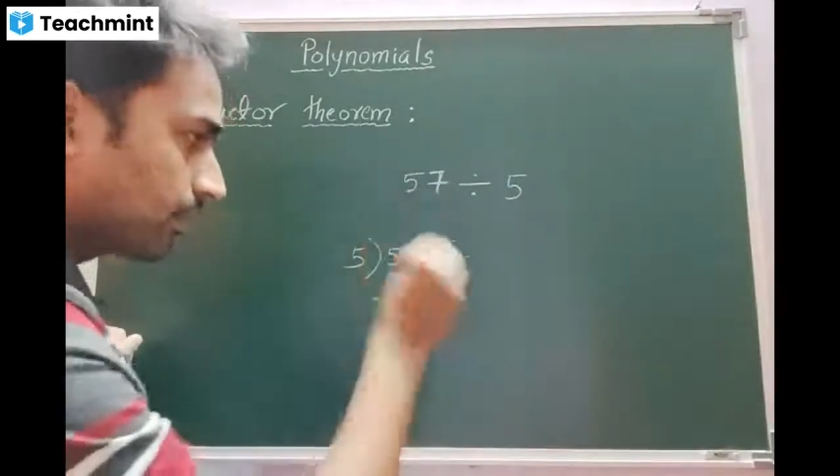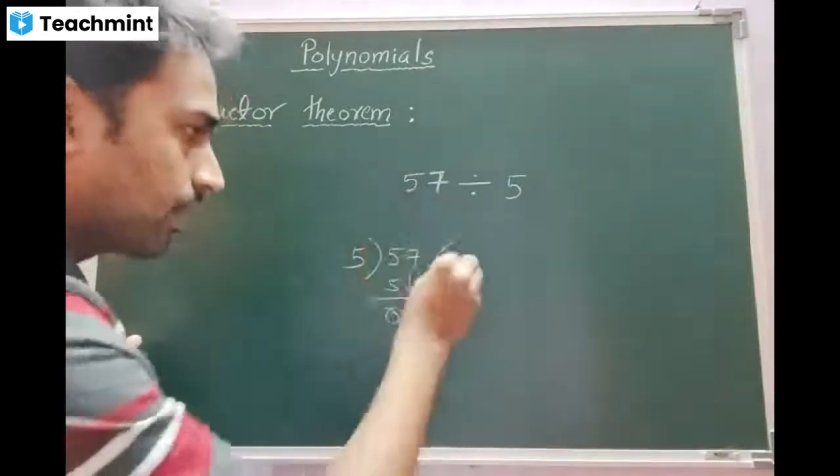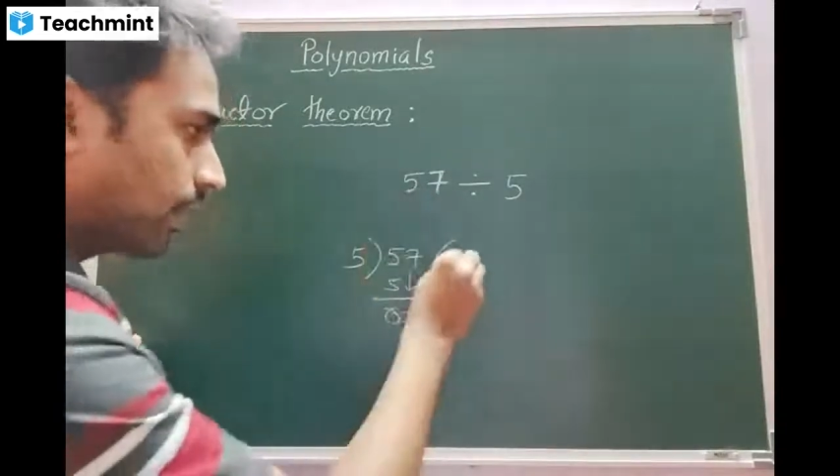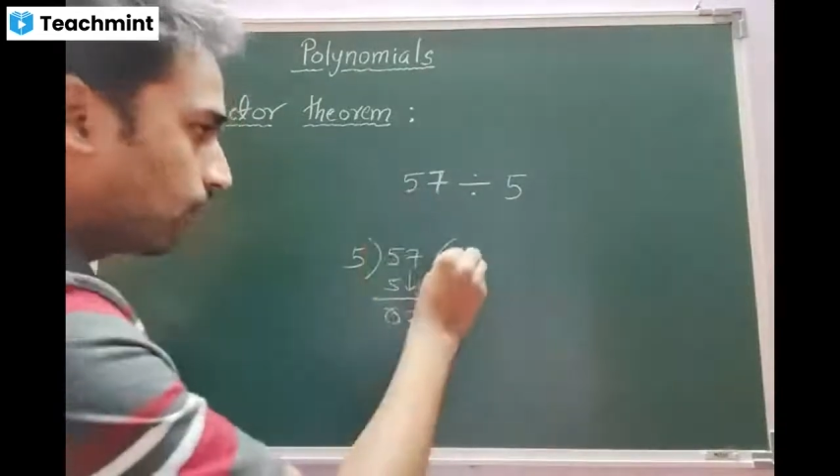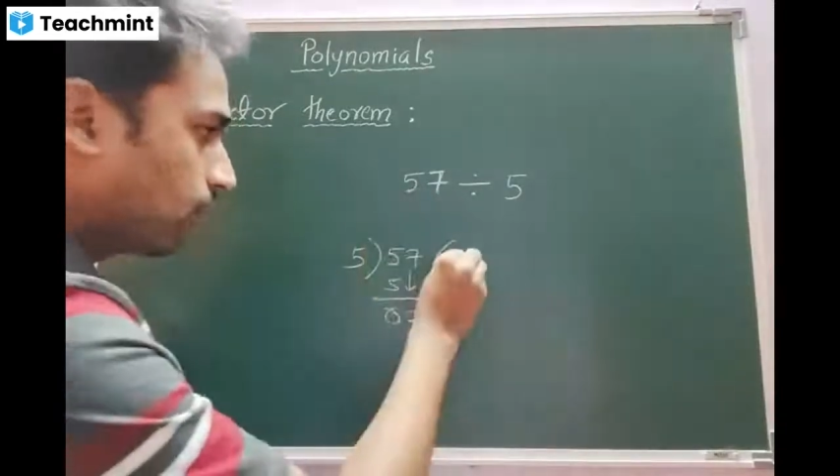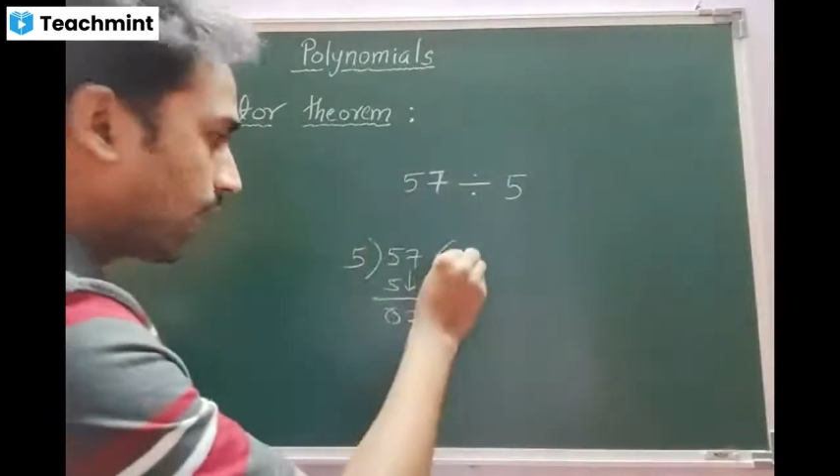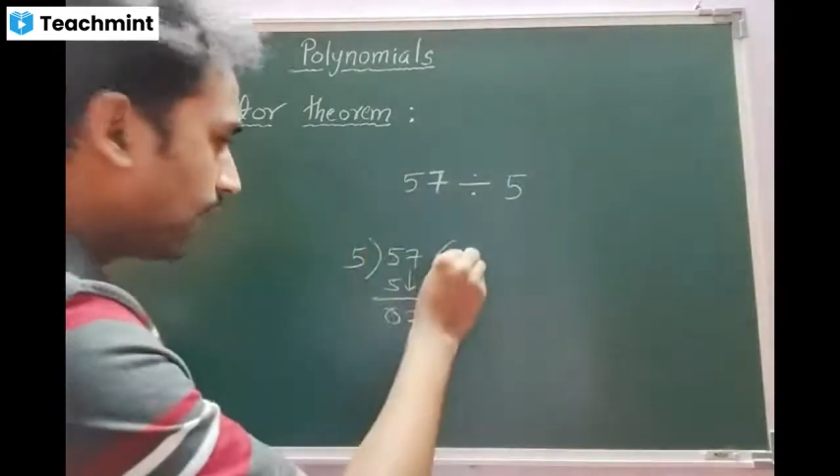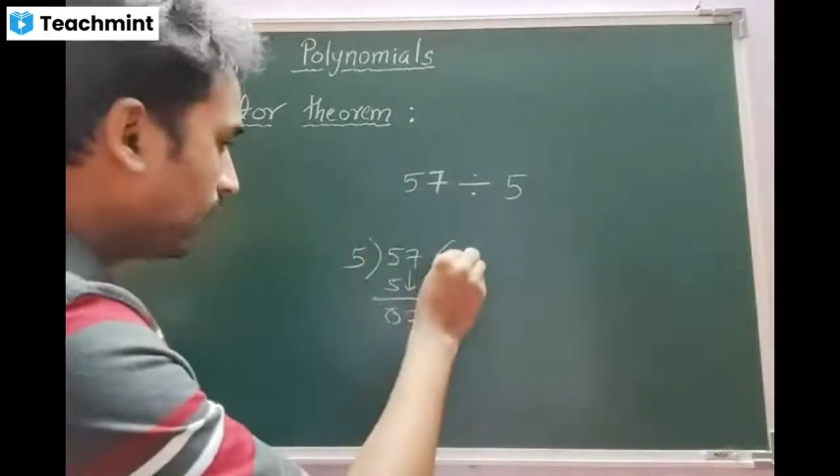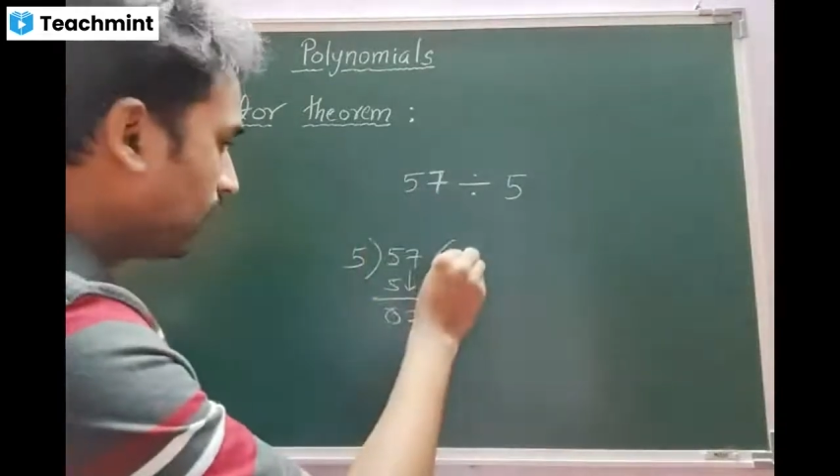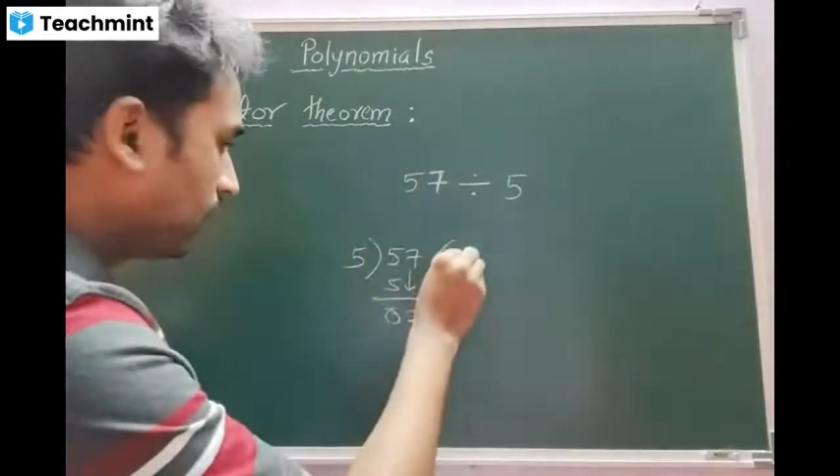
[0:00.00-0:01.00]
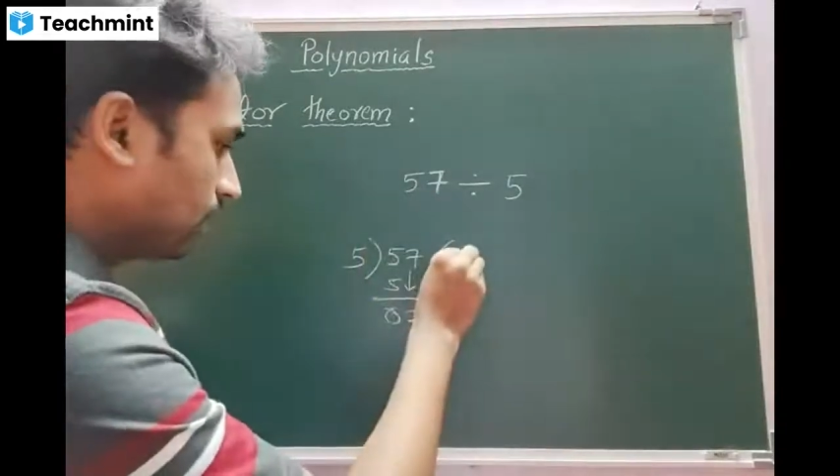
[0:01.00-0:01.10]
Then 5